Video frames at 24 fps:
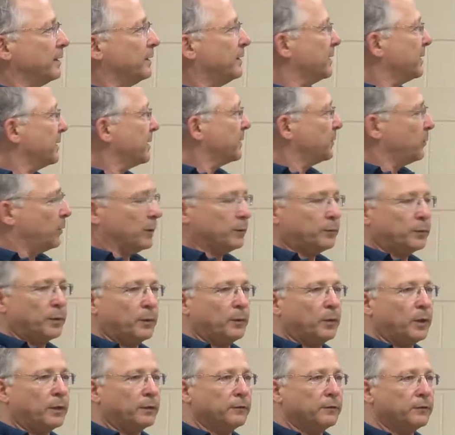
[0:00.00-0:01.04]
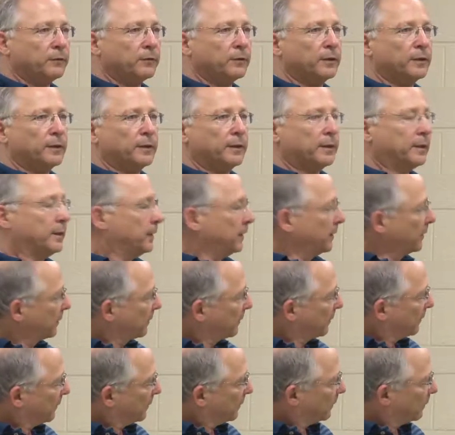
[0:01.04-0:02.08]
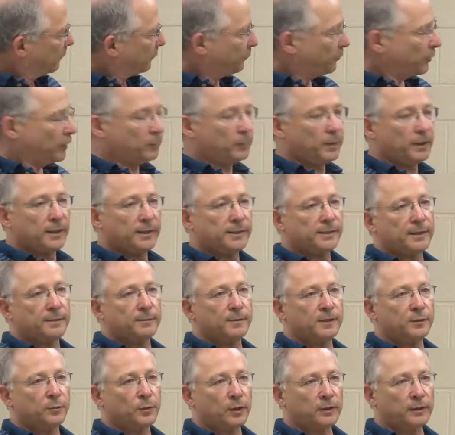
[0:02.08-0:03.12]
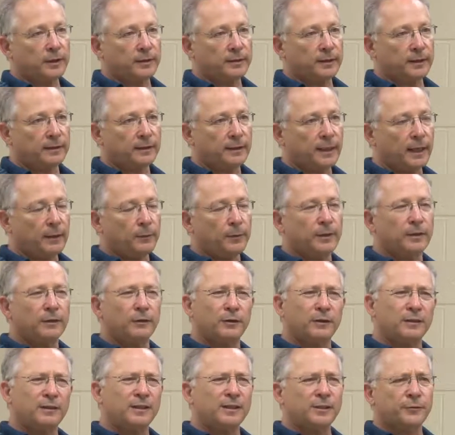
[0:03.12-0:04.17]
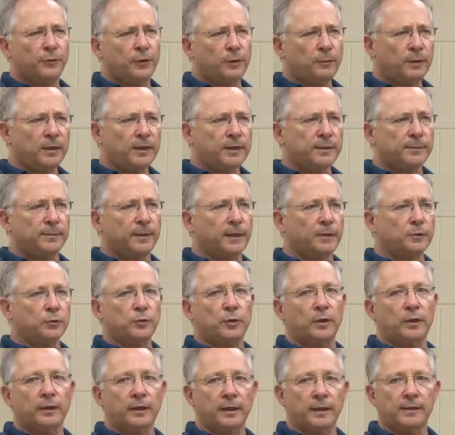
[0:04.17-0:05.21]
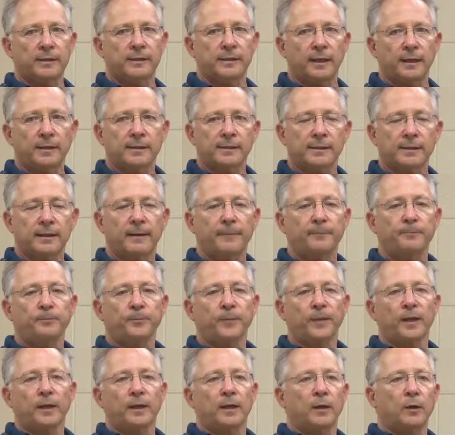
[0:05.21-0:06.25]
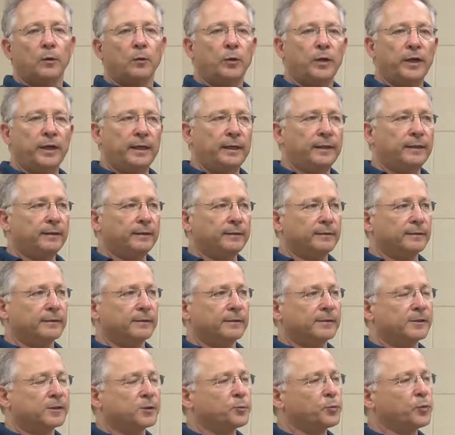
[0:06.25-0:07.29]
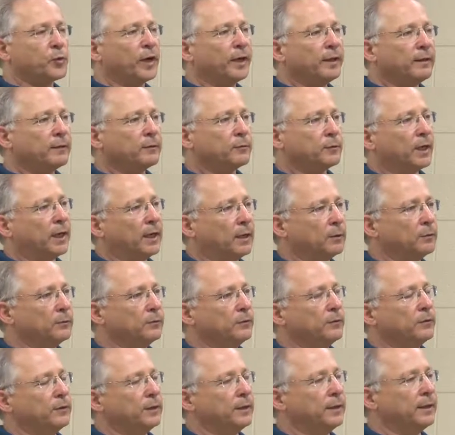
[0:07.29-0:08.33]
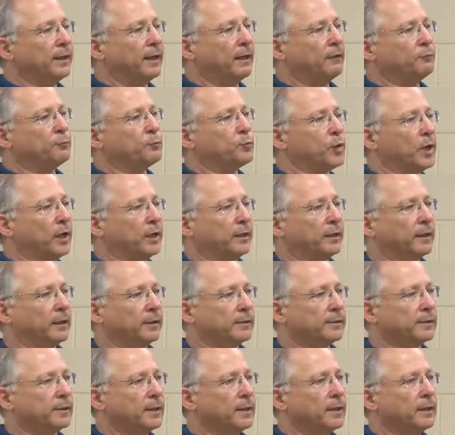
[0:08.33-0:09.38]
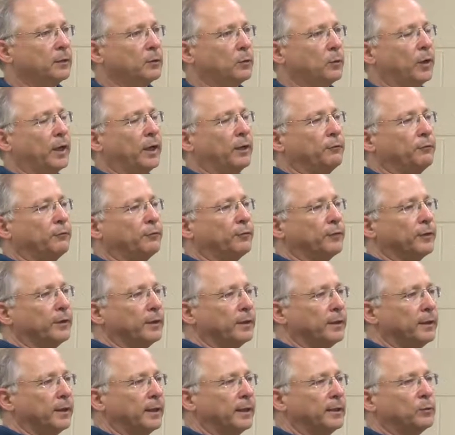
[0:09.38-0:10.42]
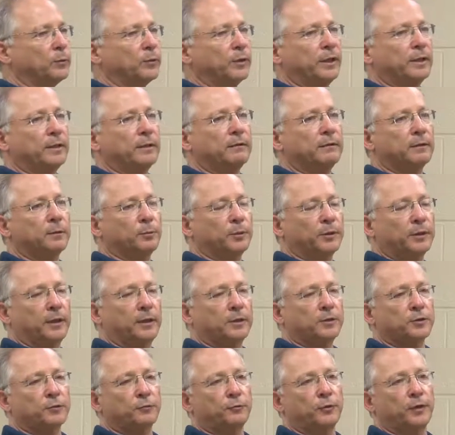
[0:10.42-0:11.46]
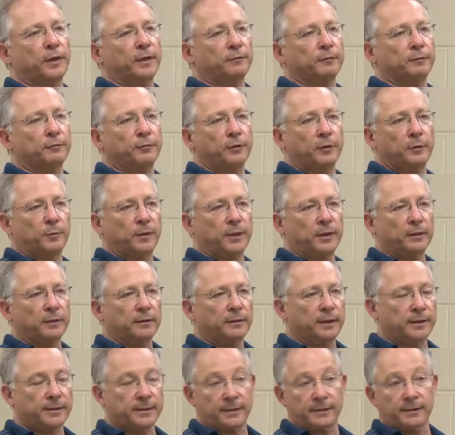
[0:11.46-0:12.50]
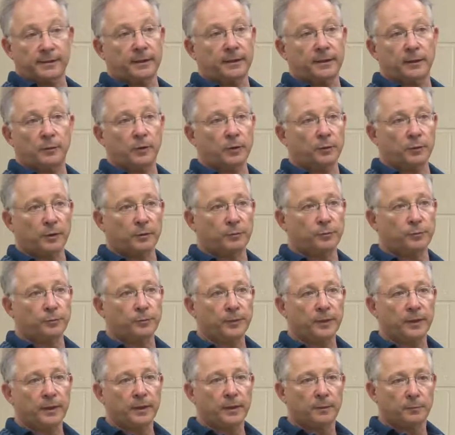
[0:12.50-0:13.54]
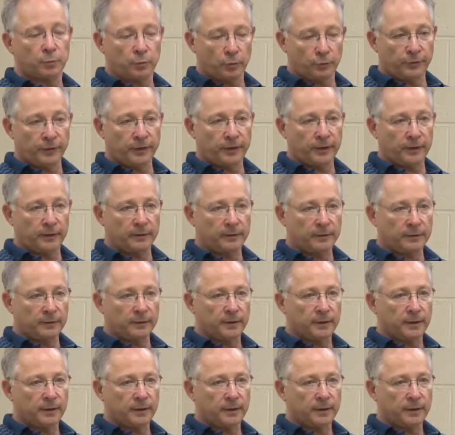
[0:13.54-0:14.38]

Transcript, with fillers: that this is what we want, the formalism is what I did now. And the, this formalism actually tells us we spread around enough brackets to have a unique interpretation for every formula. That's exactly what we're proving here.